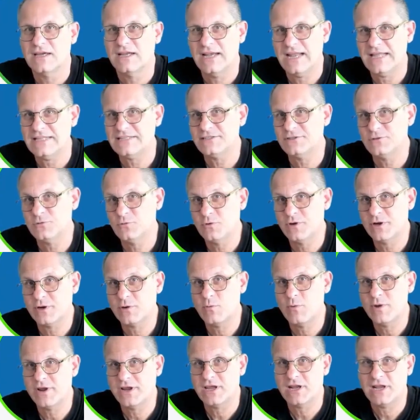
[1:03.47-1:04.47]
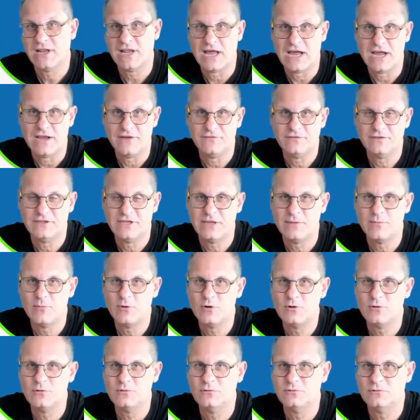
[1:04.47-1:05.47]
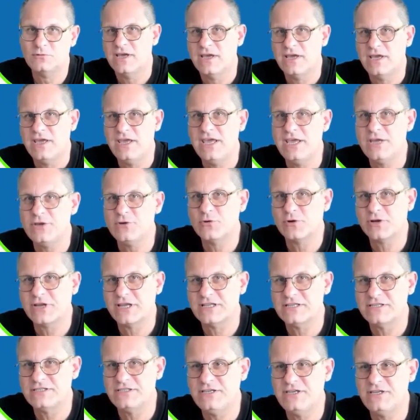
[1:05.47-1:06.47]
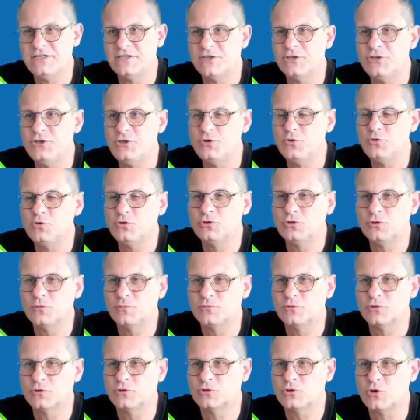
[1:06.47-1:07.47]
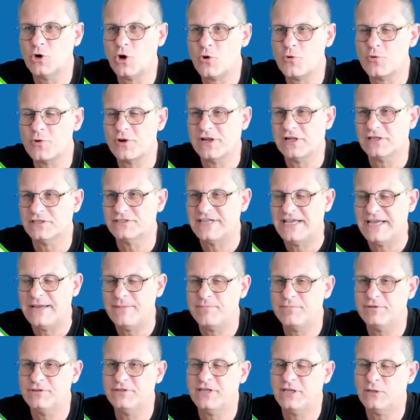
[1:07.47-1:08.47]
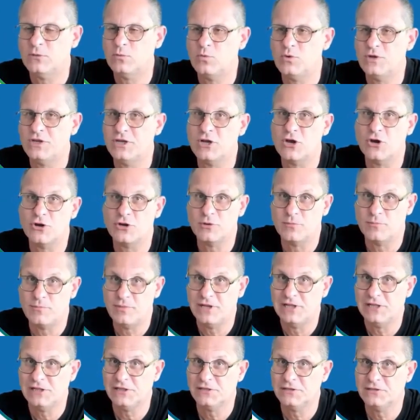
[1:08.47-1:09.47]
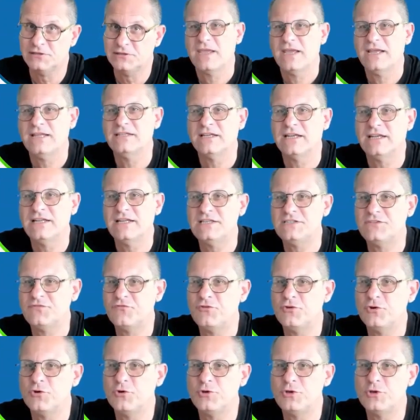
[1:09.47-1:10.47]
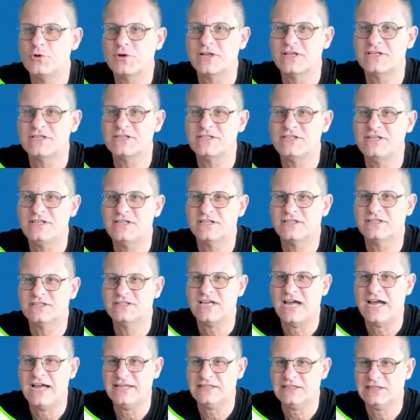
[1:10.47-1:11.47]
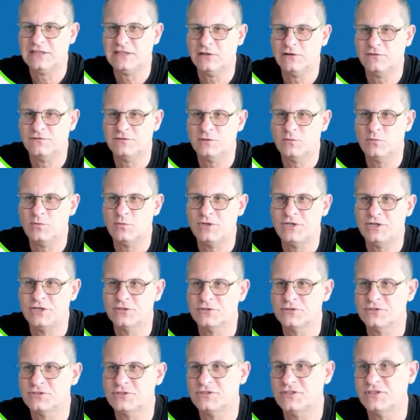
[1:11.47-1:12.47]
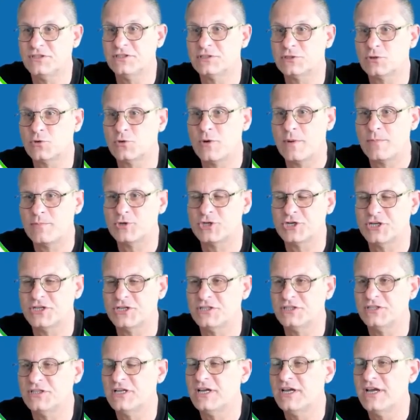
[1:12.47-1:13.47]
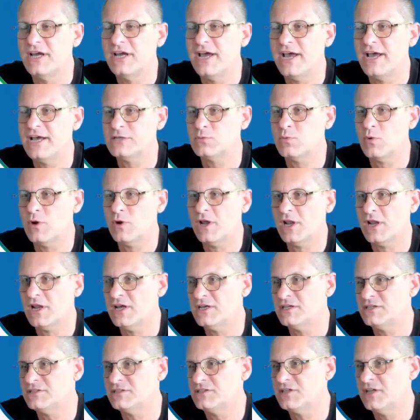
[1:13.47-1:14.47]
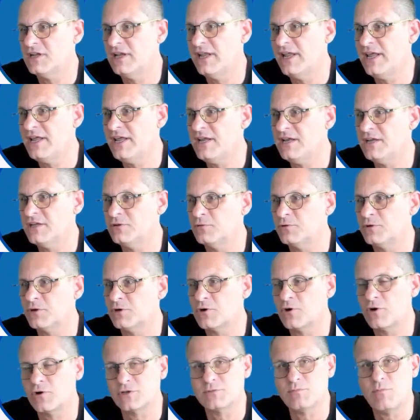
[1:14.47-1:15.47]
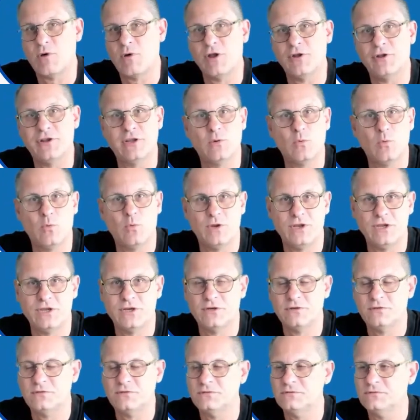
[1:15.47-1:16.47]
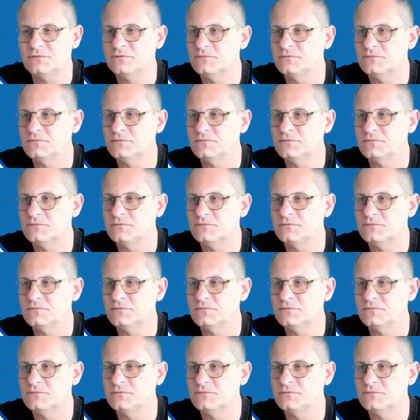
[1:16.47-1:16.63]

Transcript: Let's do a quick live demo. Here you can see the YouTube Tutorials app that we're gonna build. In the list view you can see the title of the videos, the description, as well as the link to the corresponding video.